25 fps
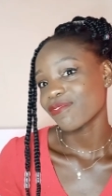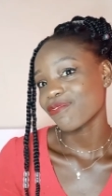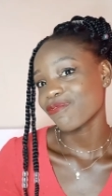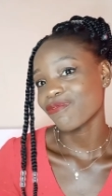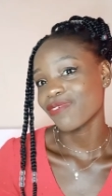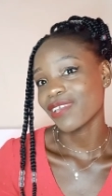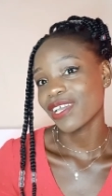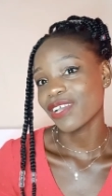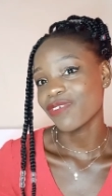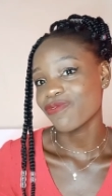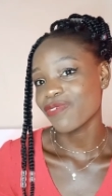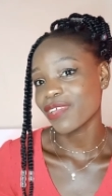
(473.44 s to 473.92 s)

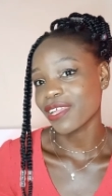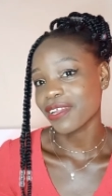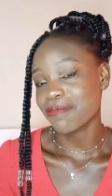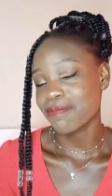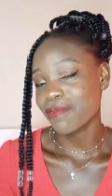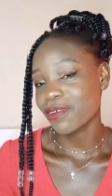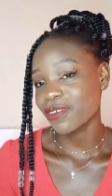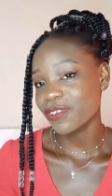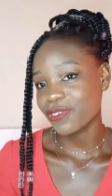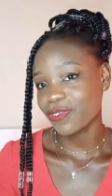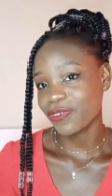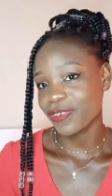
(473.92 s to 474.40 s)
we're
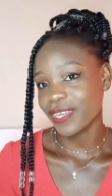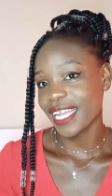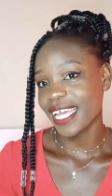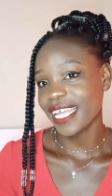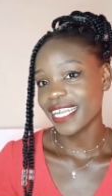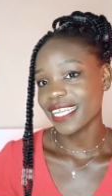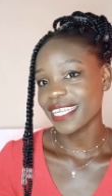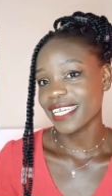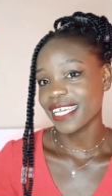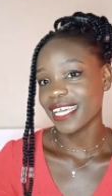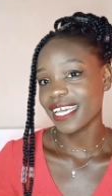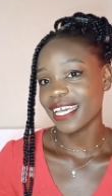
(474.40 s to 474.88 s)
about to
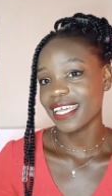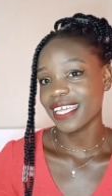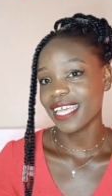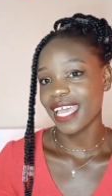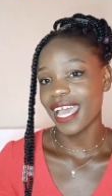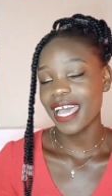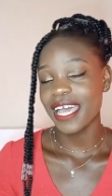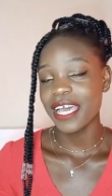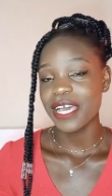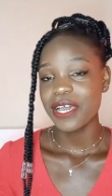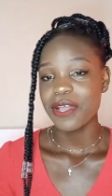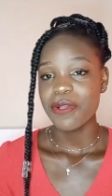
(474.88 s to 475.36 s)
learn here.
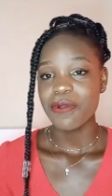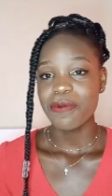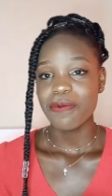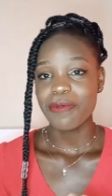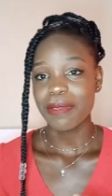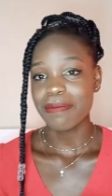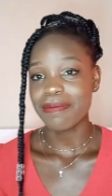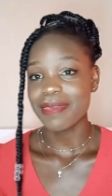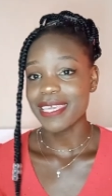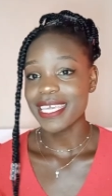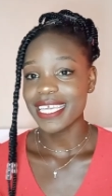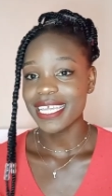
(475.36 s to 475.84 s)
Yeah,
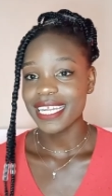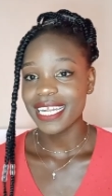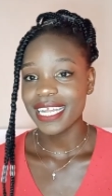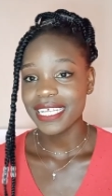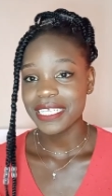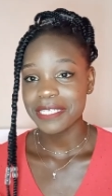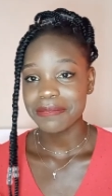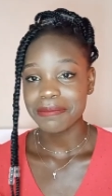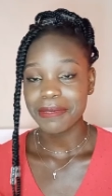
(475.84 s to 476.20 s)
we're beginners,